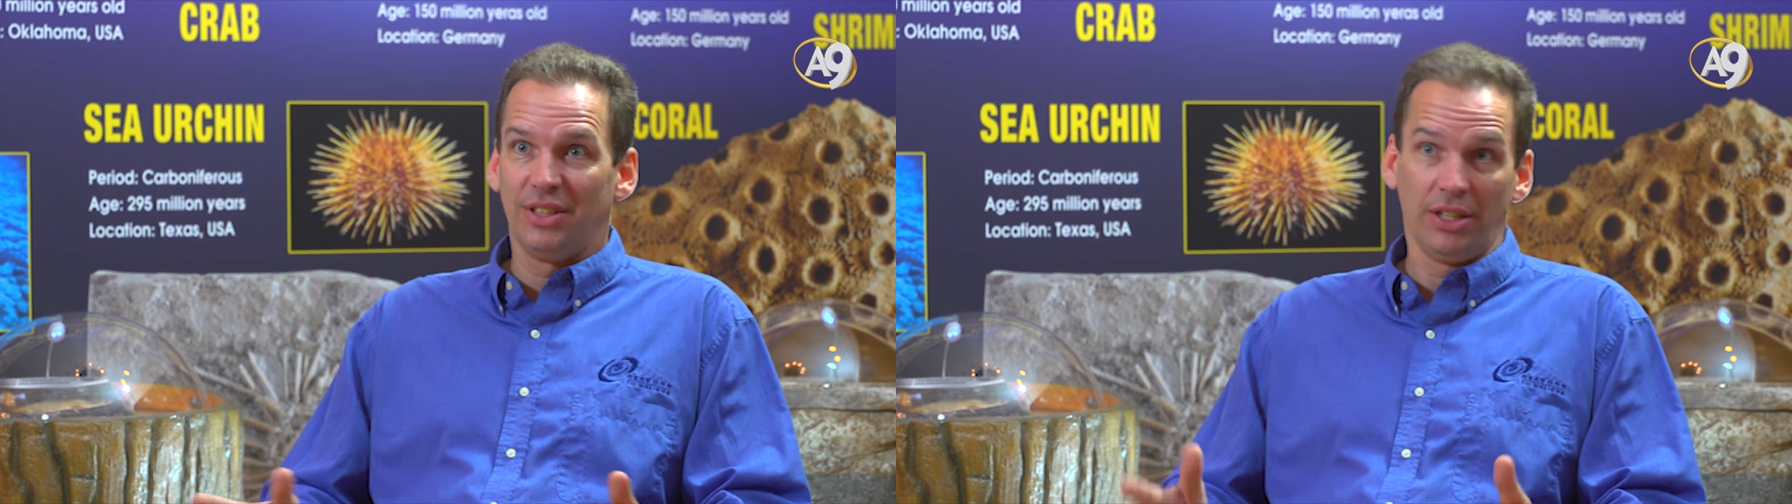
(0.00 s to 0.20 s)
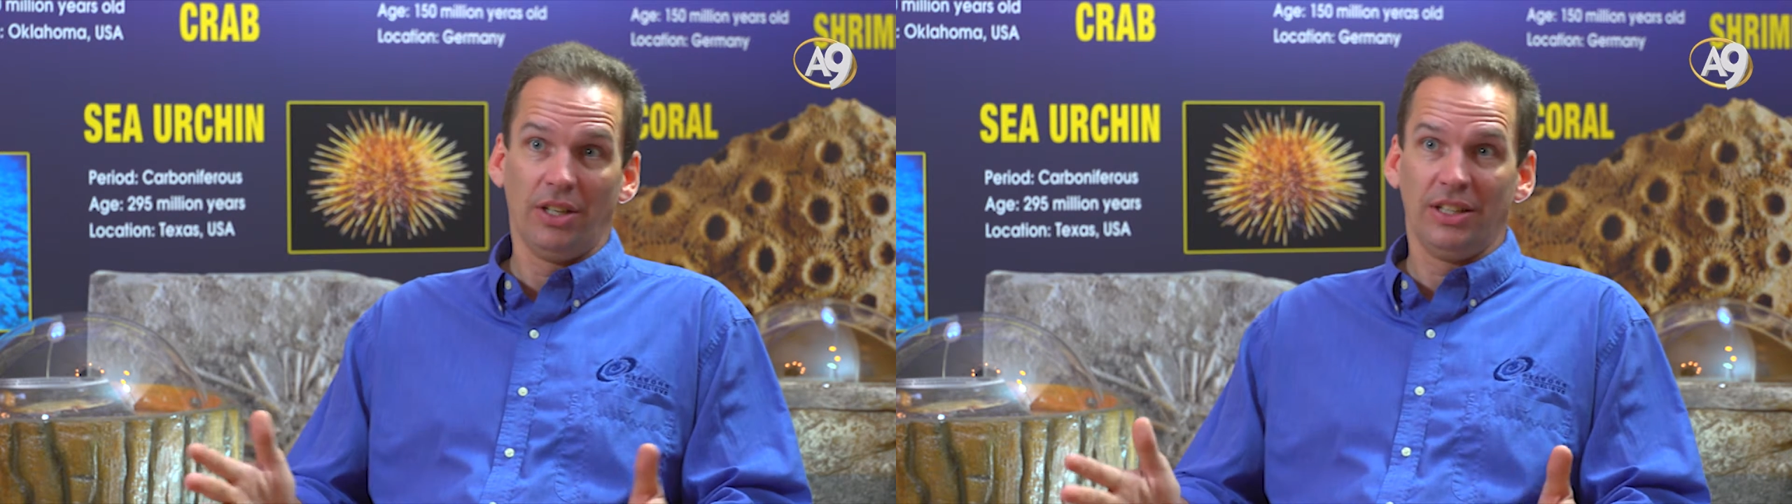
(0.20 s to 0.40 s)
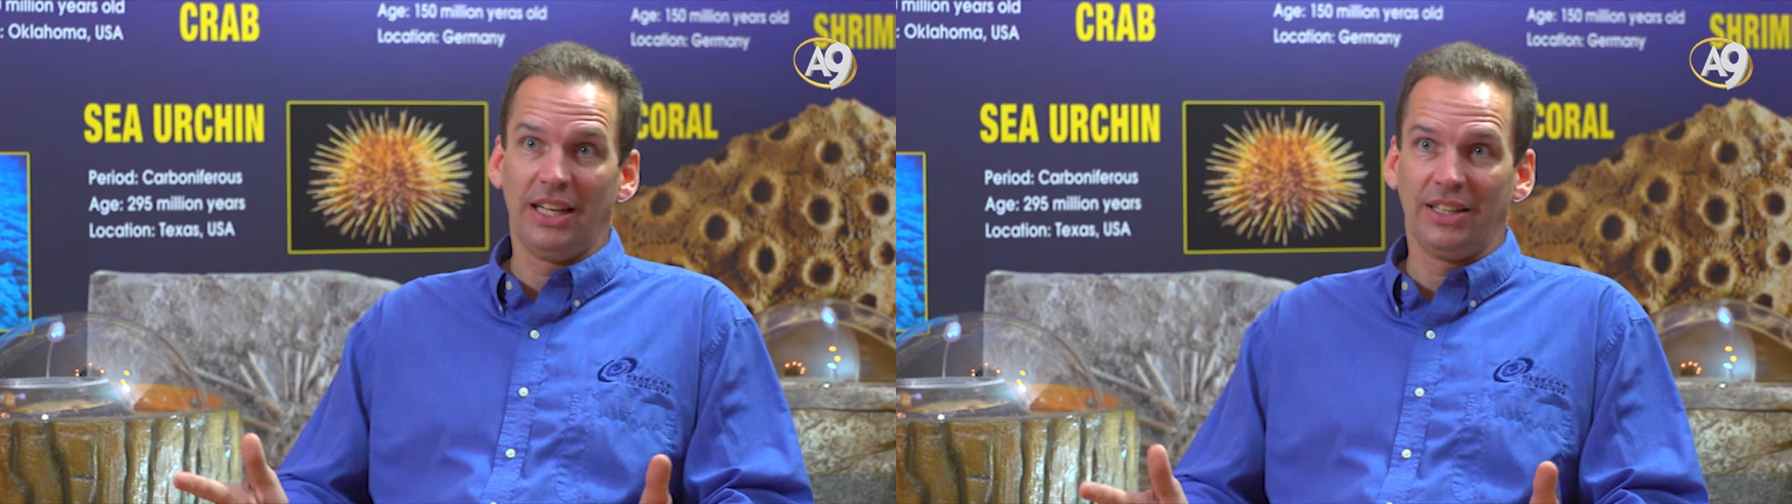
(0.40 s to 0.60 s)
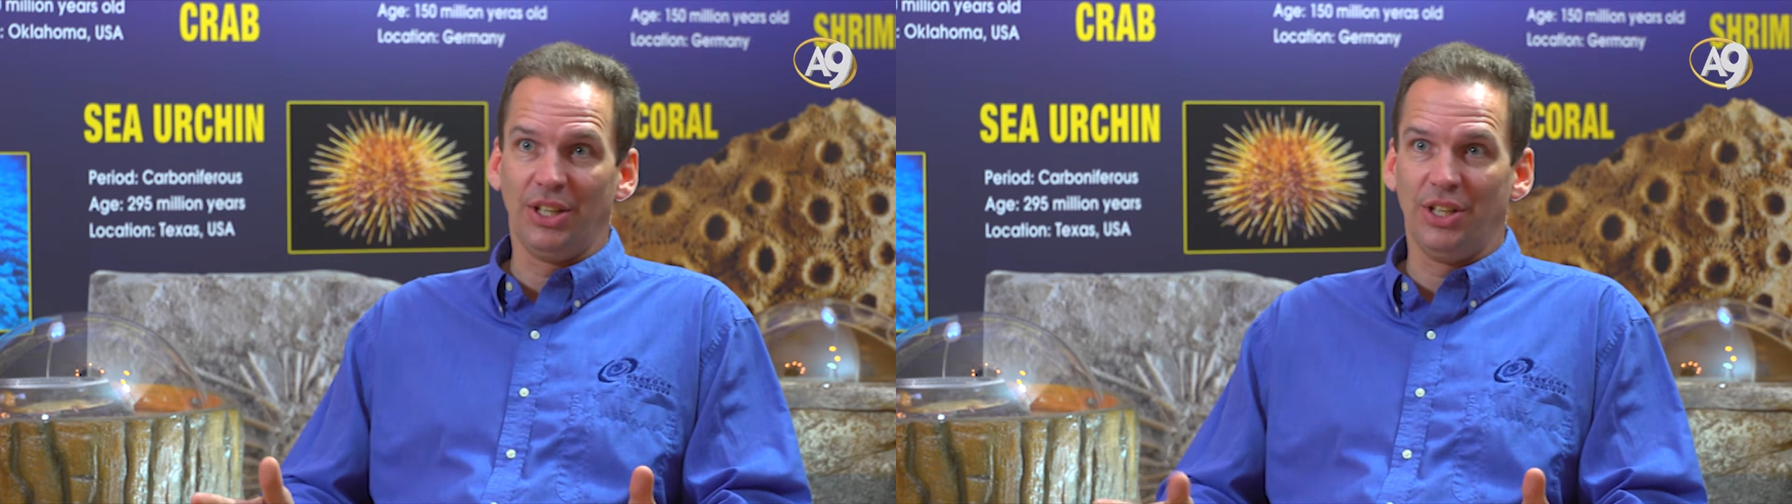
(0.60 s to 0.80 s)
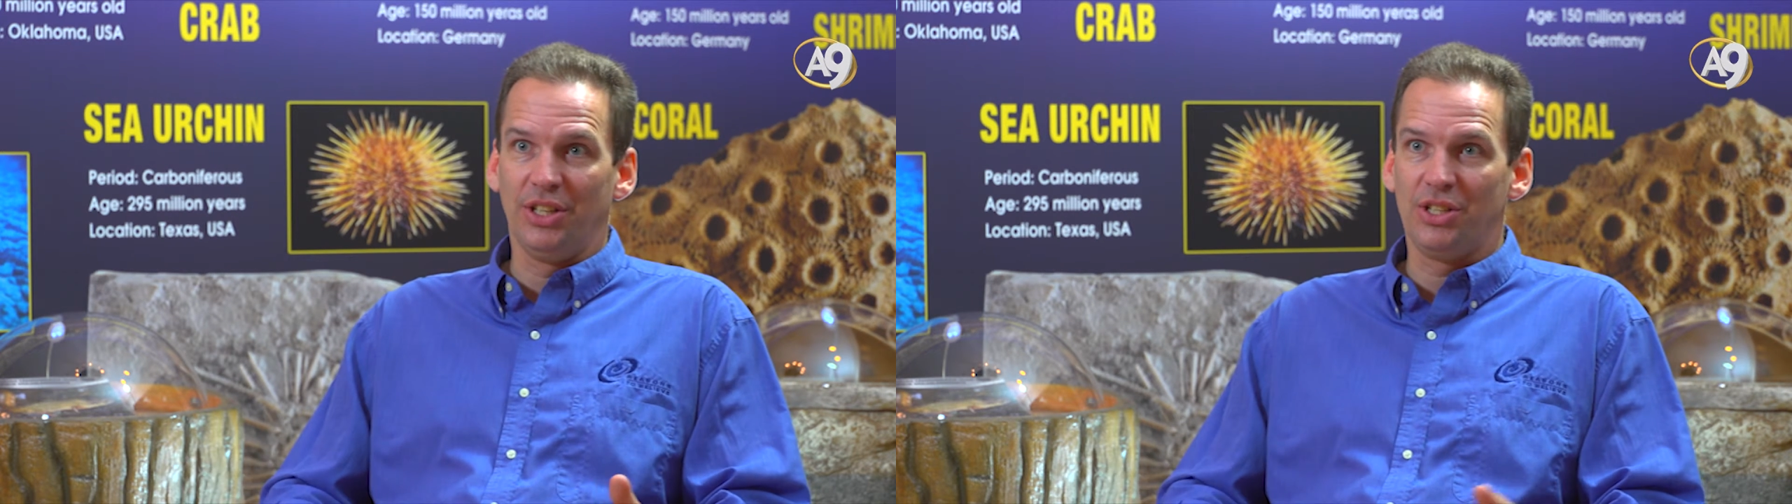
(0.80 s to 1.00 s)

in all likelihood.